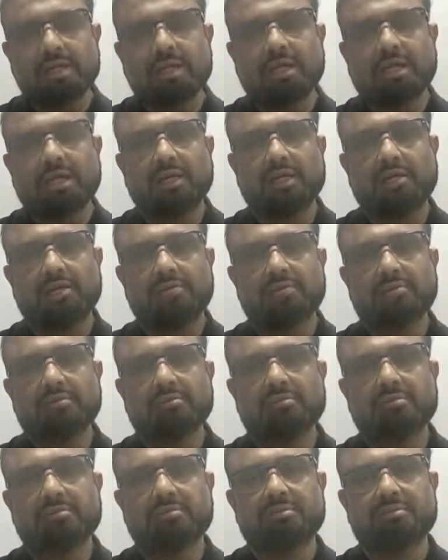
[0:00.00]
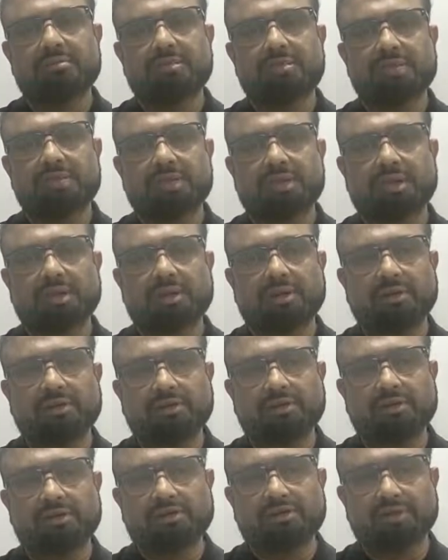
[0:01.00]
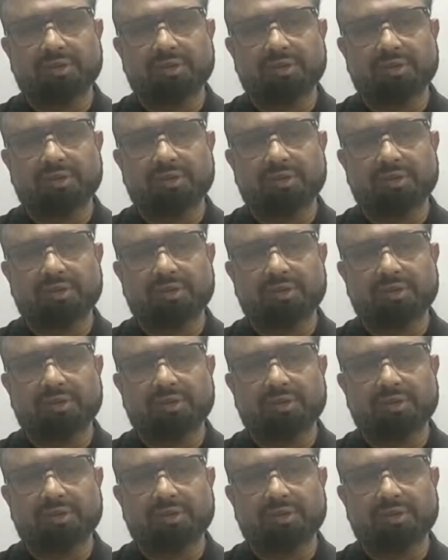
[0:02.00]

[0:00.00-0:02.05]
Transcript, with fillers: And the,